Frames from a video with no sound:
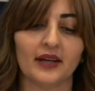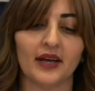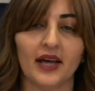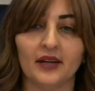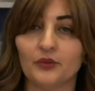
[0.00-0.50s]

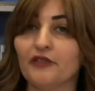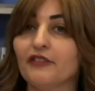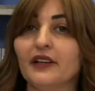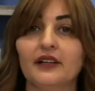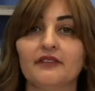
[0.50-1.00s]
and we
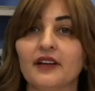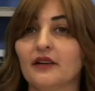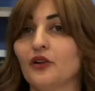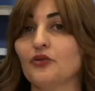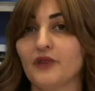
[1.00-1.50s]
feel even
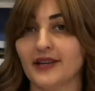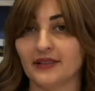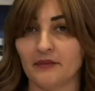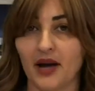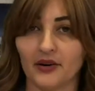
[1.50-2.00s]
great
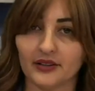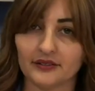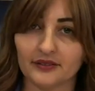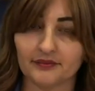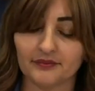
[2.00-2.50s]
about
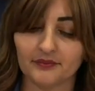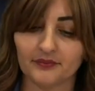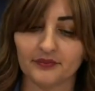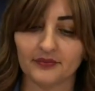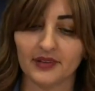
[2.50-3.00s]
it.
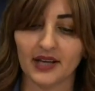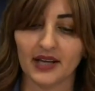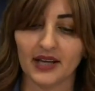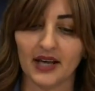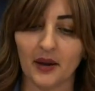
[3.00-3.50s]

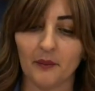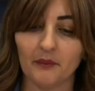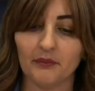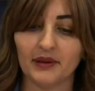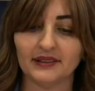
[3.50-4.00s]

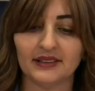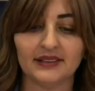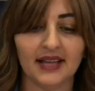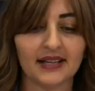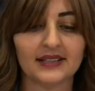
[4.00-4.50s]
But it
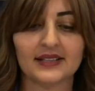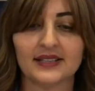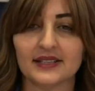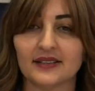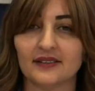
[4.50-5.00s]

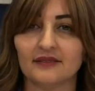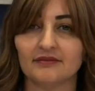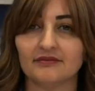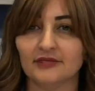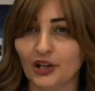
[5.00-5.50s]
takes
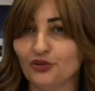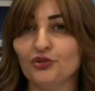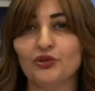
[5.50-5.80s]
not too